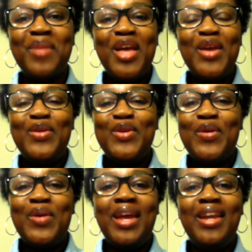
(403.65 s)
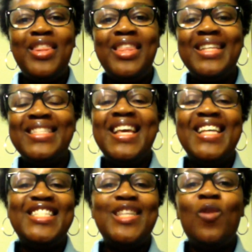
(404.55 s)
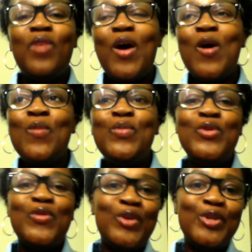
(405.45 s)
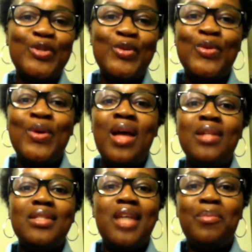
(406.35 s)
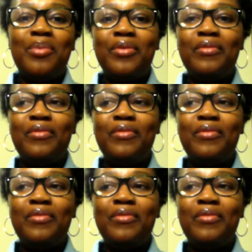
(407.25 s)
in this self help, universal type of